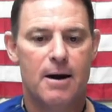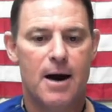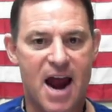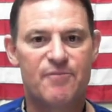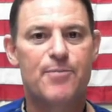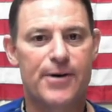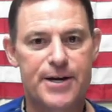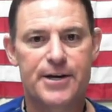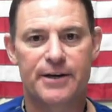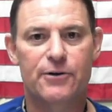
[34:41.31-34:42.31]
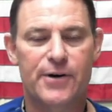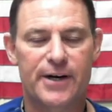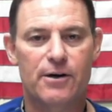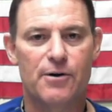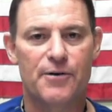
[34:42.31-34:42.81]
I have pretty good
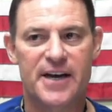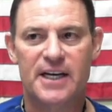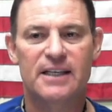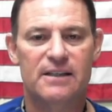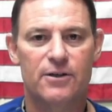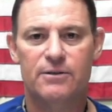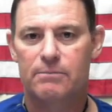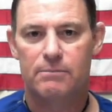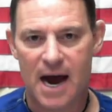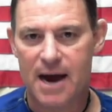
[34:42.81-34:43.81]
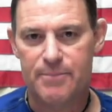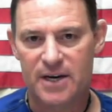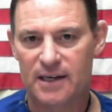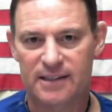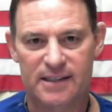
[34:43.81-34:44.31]
critical thinking skills, not
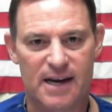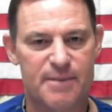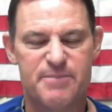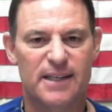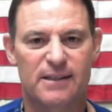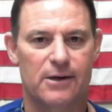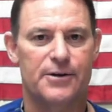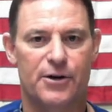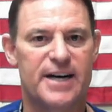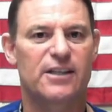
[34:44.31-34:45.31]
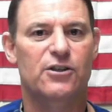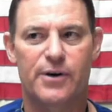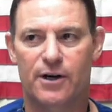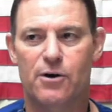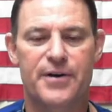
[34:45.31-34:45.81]
because I'm necessarily the greatest
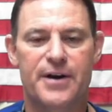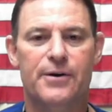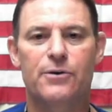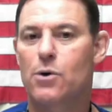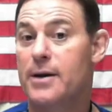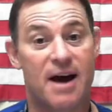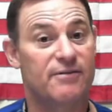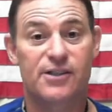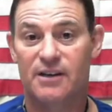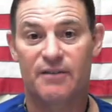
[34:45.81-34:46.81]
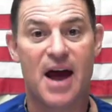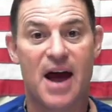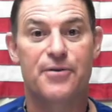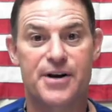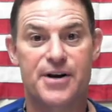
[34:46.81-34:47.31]
critical thinker in the world. I've just have
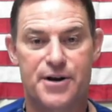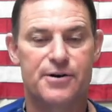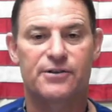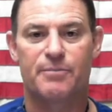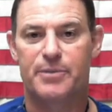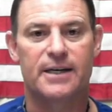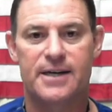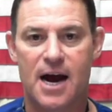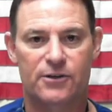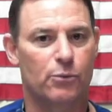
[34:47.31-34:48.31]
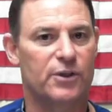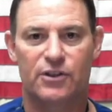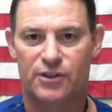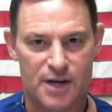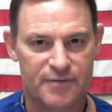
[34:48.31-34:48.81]
had 30 years of being a doctor,
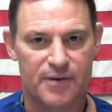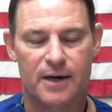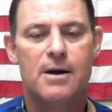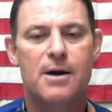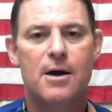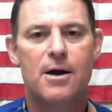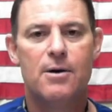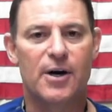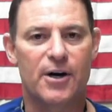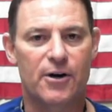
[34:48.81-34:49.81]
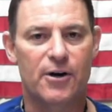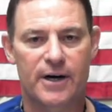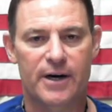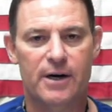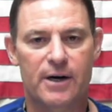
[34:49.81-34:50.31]
which is nothing but
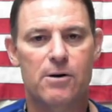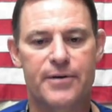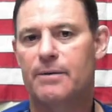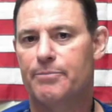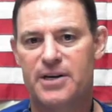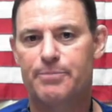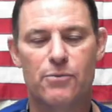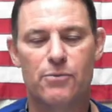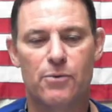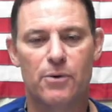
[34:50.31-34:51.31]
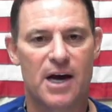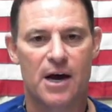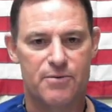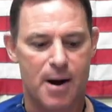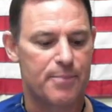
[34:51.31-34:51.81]
critical thinking. And people will tell
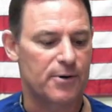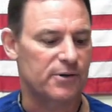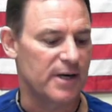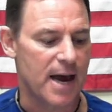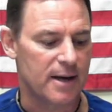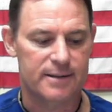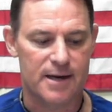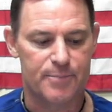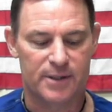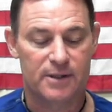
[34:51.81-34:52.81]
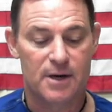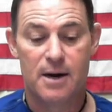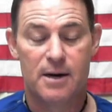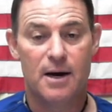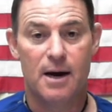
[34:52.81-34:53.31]
you my personality type is
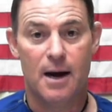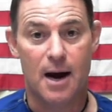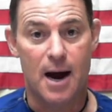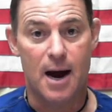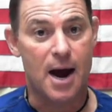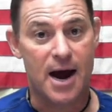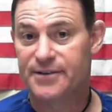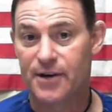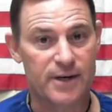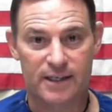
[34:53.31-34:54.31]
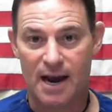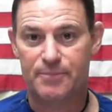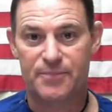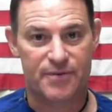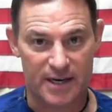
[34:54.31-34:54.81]
I don't
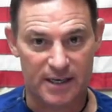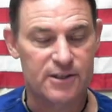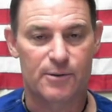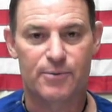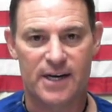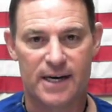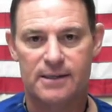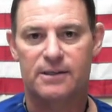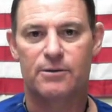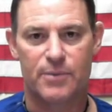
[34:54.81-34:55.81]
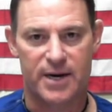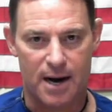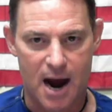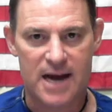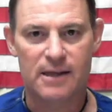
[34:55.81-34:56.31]
accept things that are presented to
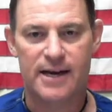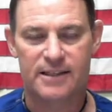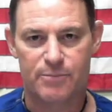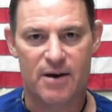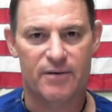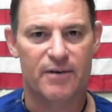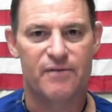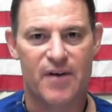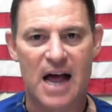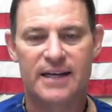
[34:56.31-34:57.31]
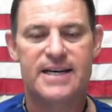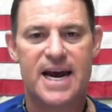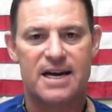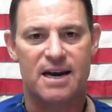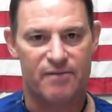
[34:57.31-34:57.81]
me. I like to be able to
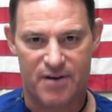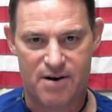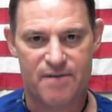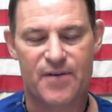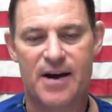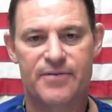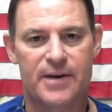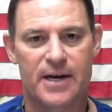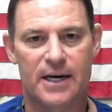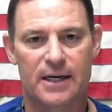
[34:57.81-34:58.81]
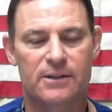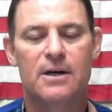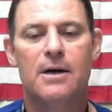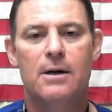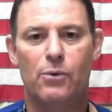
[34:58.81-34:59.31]
validate and verify things
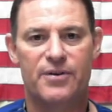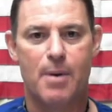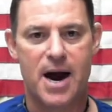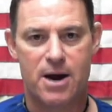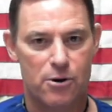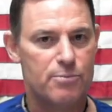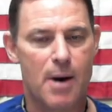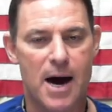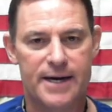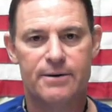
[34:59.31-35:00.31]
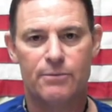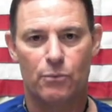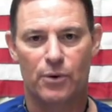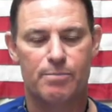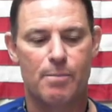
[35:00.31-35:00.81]
with my own mind,
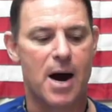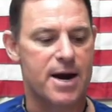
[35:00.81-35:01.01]
with my